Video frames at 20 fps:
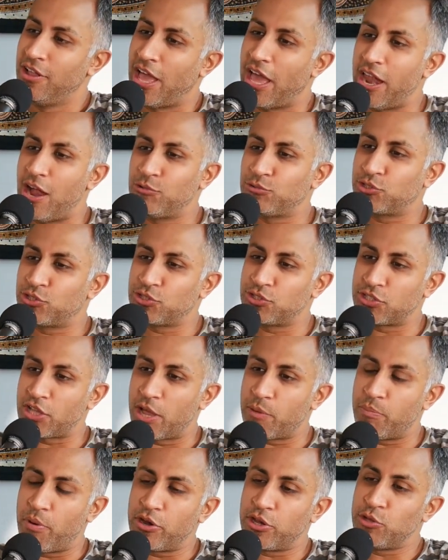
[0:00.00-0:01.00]
And I was just
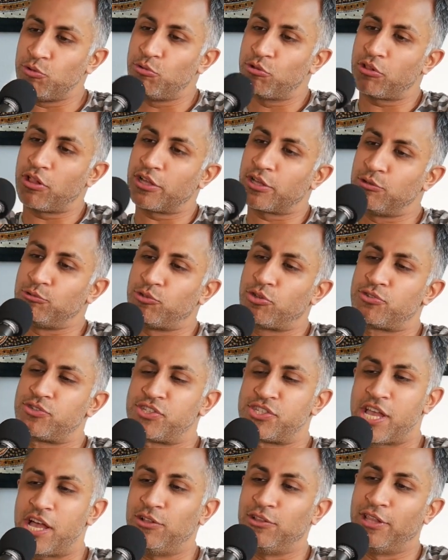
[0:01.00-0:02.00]
like, buddy, you look like you
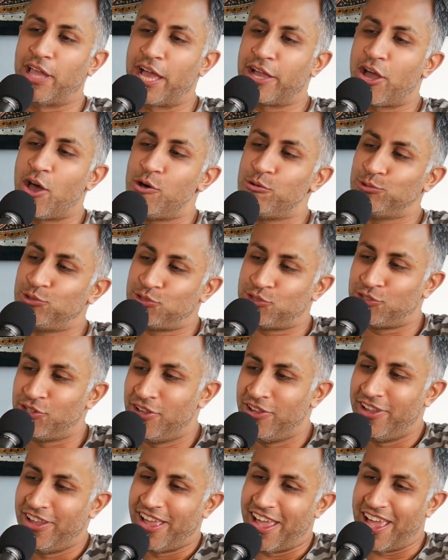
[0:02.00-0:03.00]
sell Legos.
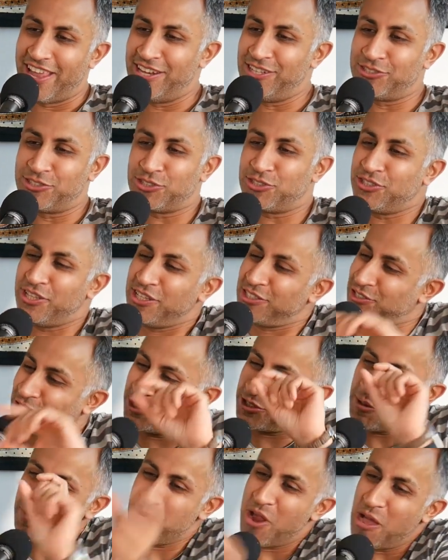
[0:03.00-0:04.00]
And it's
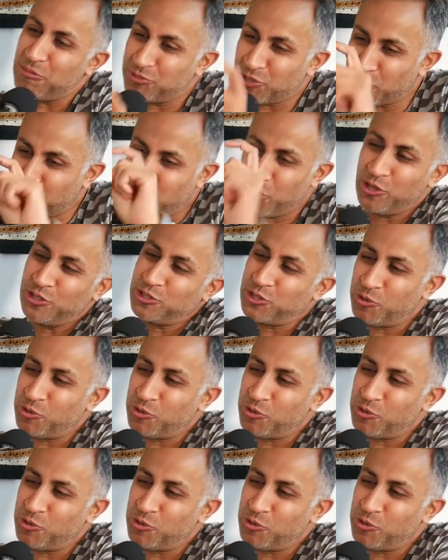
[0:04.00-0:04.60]
sometimes a good